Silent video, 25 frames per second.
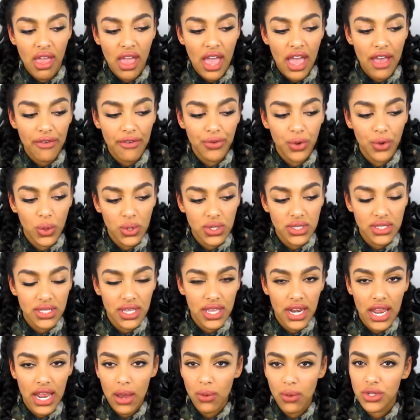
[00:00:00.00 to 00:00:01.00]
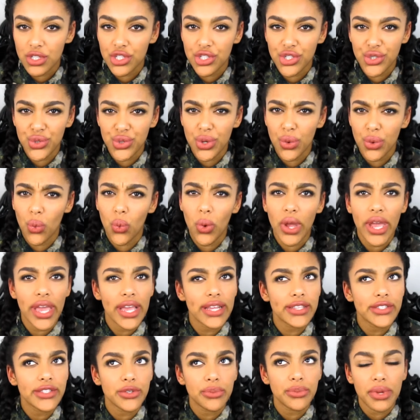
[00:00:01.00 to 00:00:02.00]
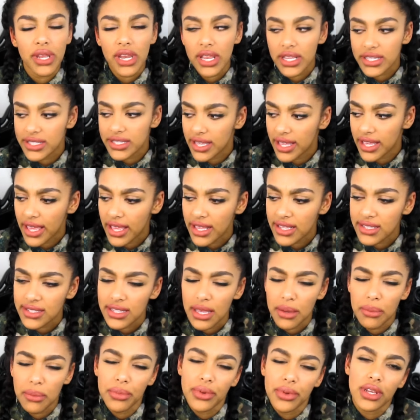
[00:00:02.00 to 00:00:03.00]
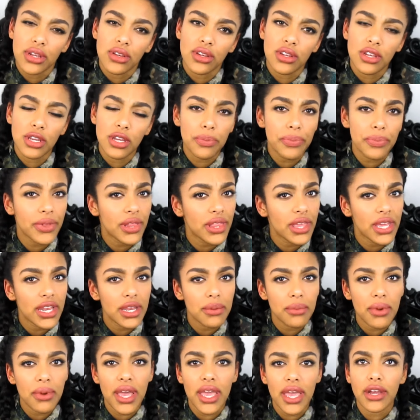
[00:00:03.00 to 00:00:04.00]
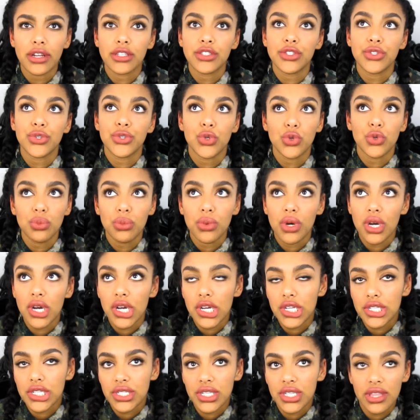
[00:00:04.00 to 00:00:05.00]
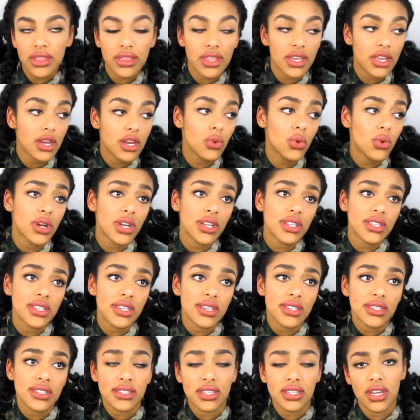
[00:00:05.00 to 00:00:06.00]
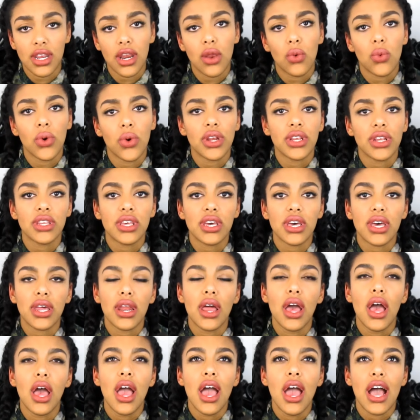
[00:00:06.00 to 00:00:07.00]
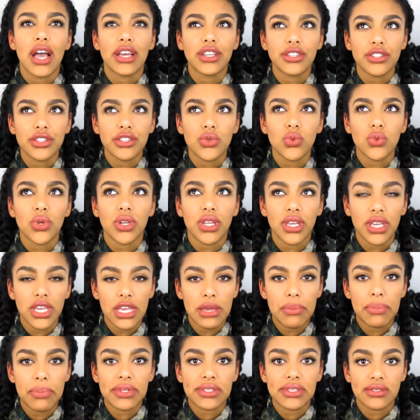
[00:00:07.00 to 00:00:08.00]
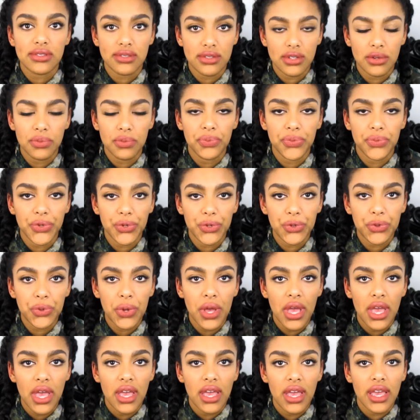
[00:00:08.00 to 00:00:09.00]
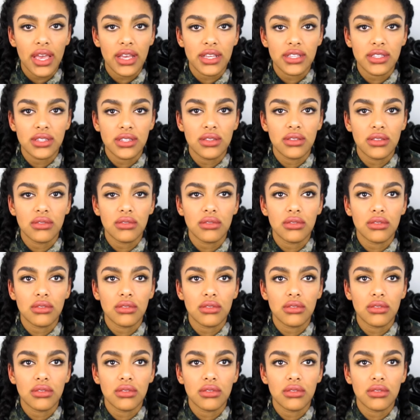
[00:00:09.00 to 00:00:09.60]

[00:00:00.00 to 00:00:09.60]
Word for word: I've noticed that I was doing way too many things and manipulating my hair too much, and then I wanted this and then I wanted that. I just want to keep it simple and